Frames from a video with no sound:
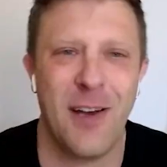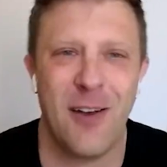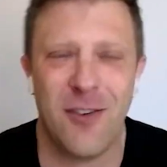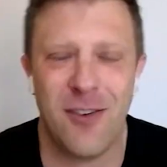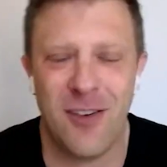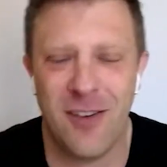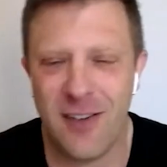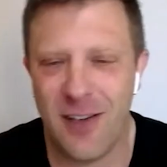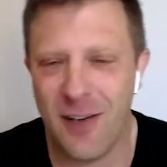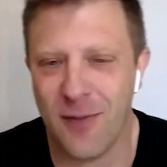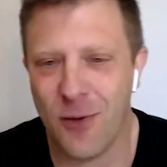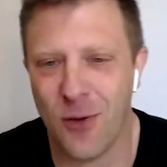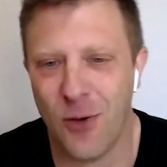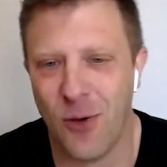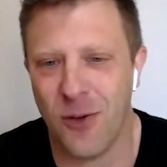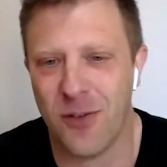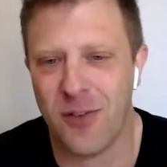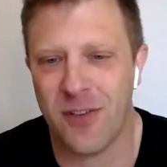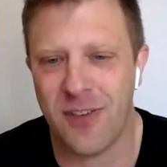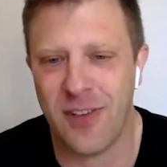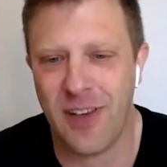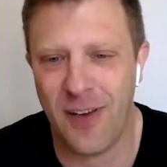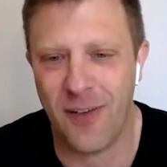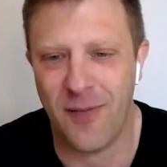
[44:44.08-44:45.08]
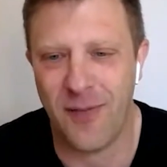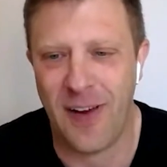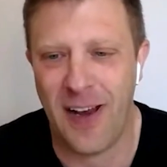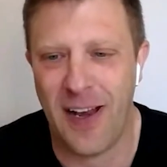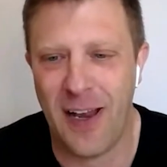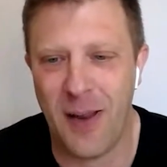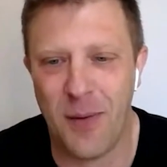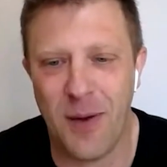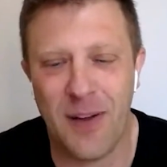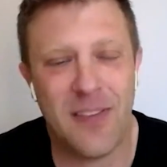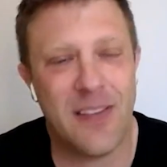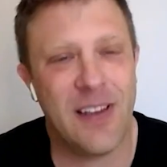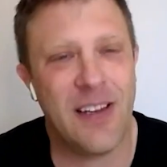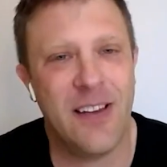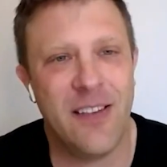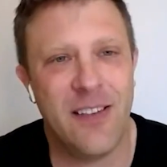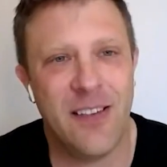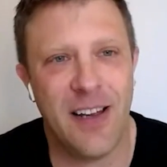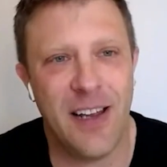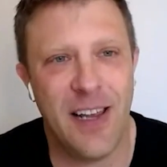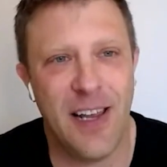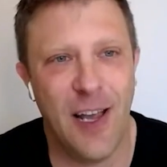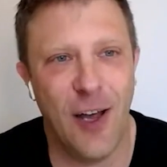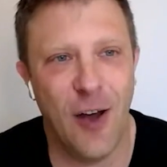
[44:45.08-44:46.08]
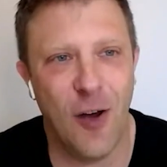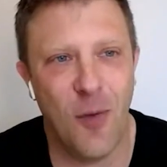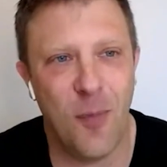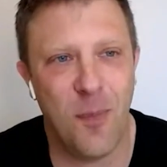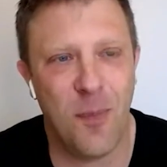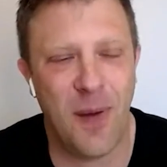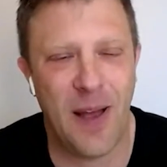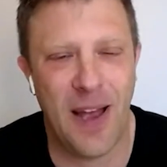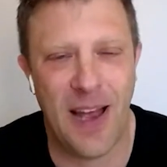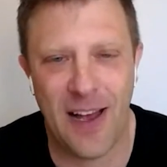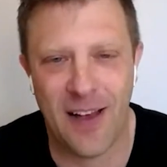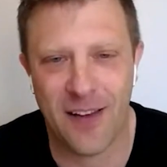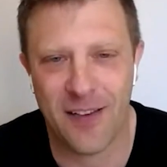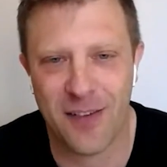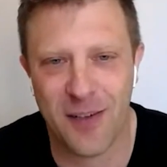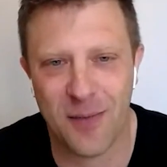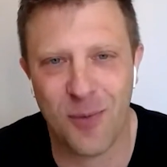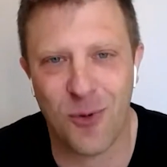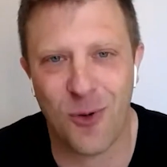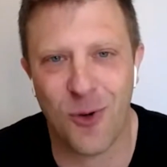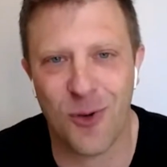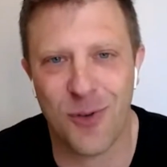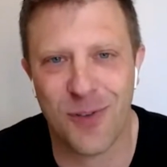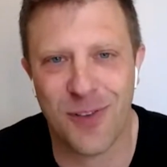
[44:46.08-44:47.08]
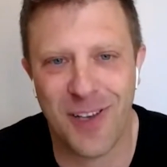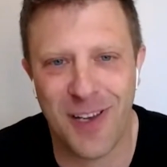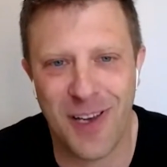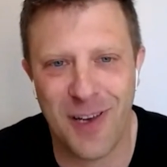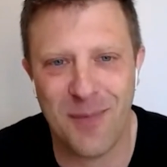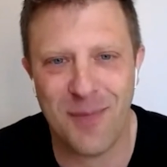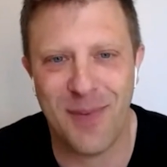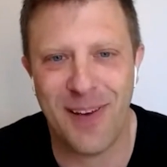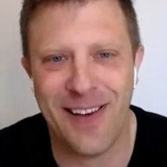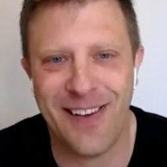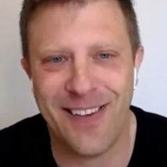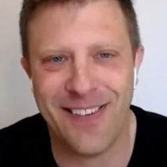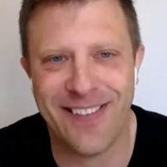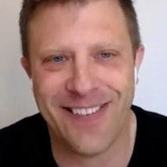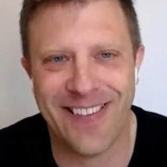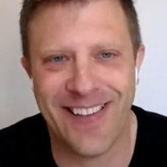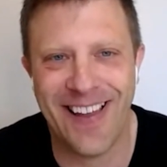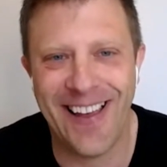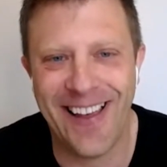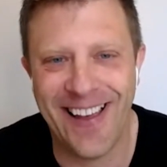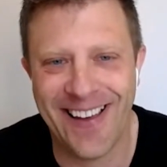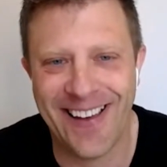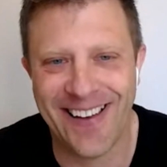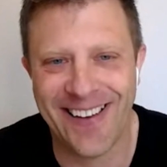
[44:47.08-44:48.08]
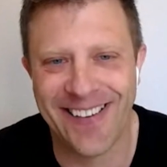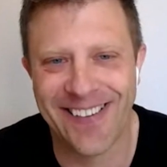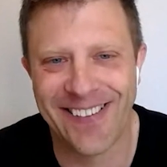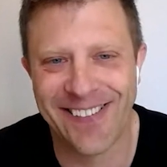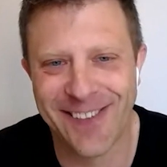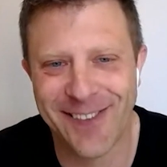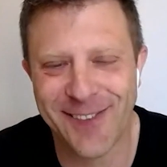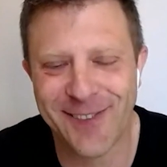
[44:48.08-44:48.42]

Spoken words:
features. And of course, if anyone needs any help, our support team is there.